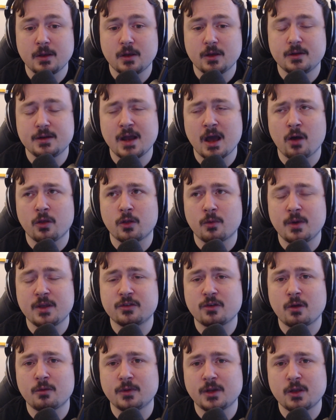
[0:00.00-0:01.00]
Now, there is
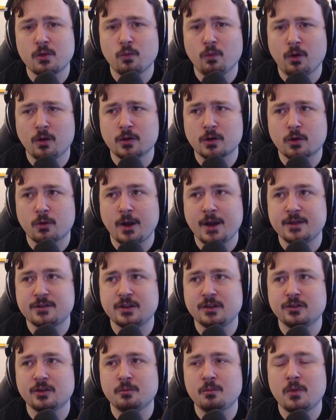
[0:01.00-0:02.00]
only one
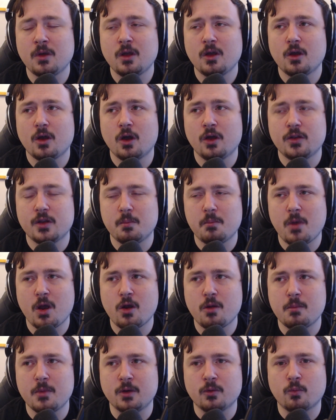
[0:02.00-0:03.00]
criticism. At the
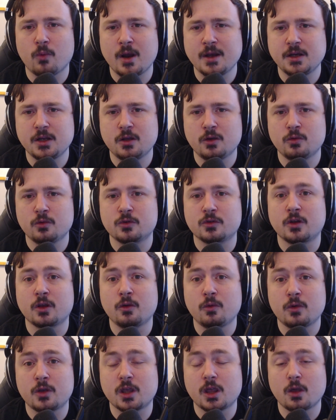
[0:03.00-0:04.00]
moment, when you
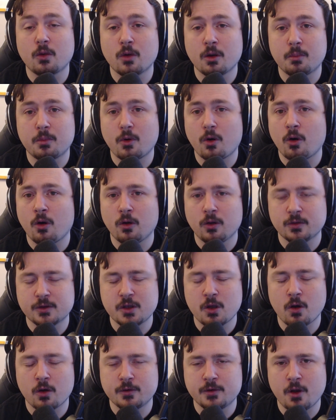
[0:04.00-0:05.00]
do queue up all
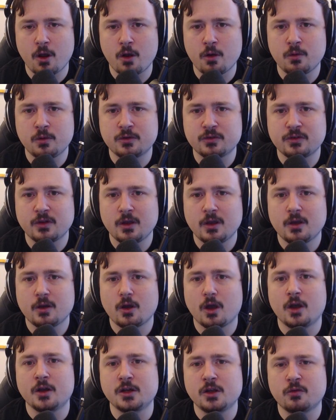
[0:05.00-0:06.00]
your nodes
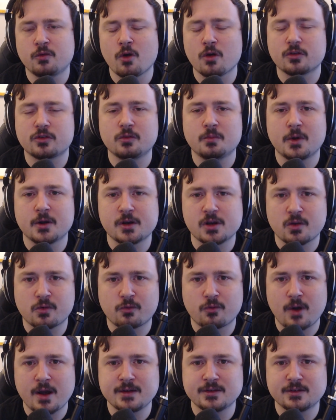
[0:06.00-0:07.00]
and you've got someone on your
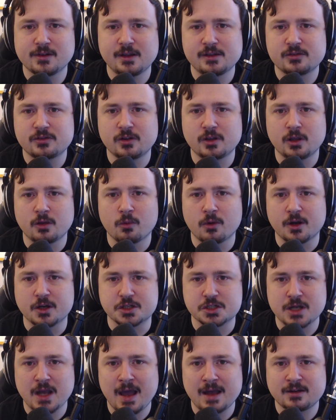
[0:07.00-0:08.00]
friends list that you want to
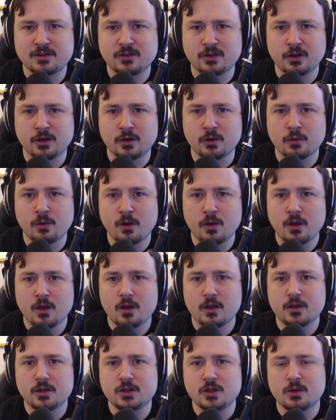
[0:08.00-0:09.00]
chat to,
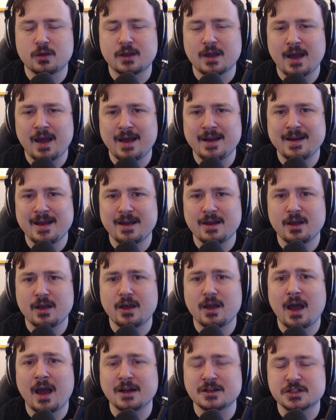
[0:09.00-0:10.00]
you can't
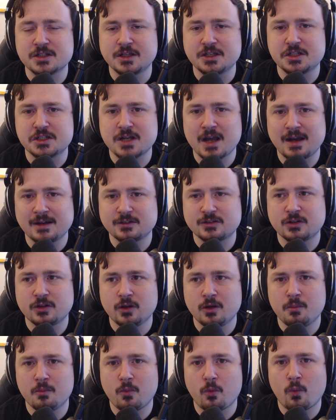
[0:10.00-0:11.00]
actually chat to
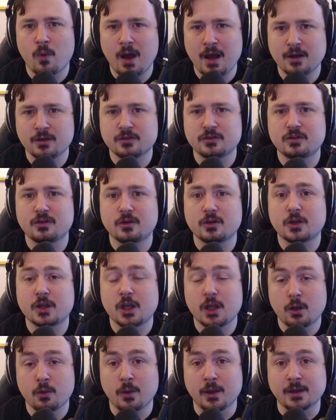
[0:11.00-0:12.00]
them whilst
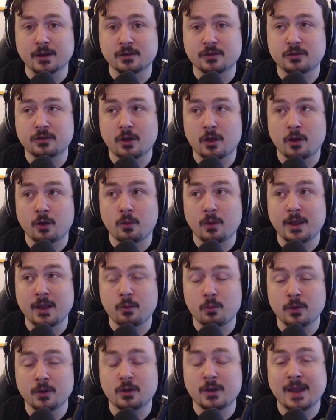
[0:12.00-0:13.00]
queuing, so it
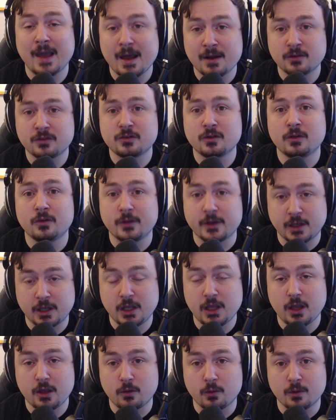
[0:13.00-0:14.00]
will cancel the
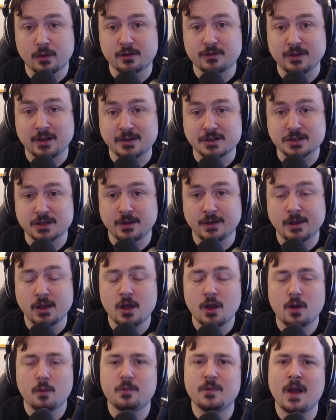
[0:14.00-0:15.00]
queue essentially.
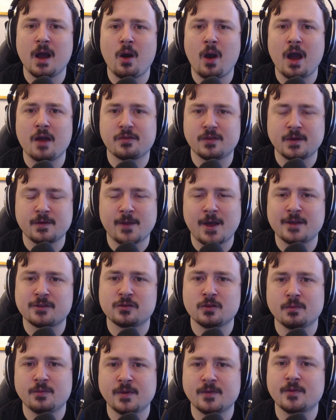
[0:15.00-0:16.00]
Now, I think that's
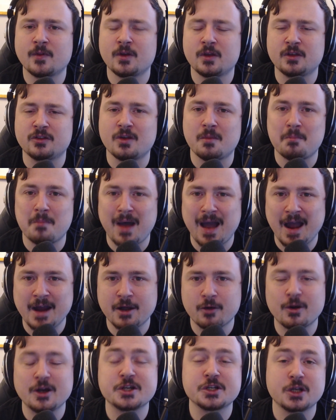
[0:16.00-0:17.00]
something that is a
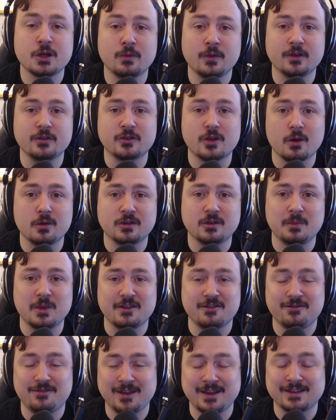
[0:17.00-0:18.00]
minor issue that is going to be
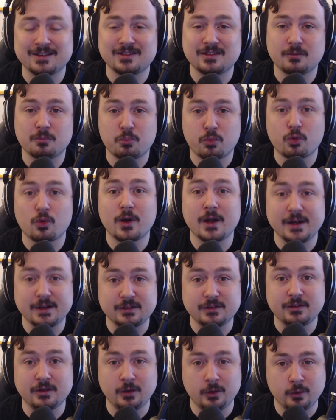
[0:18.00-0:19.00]
fixed pretty
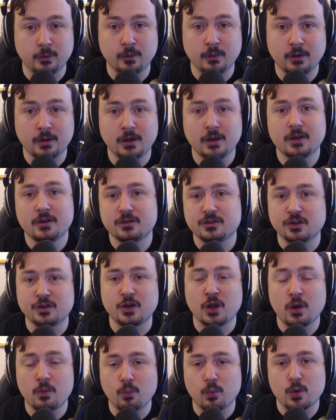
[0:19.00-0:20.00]
soon, so
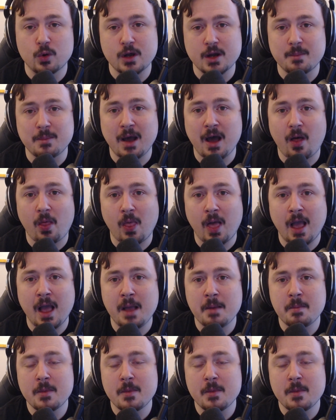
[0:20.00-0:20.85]
don't worry about that.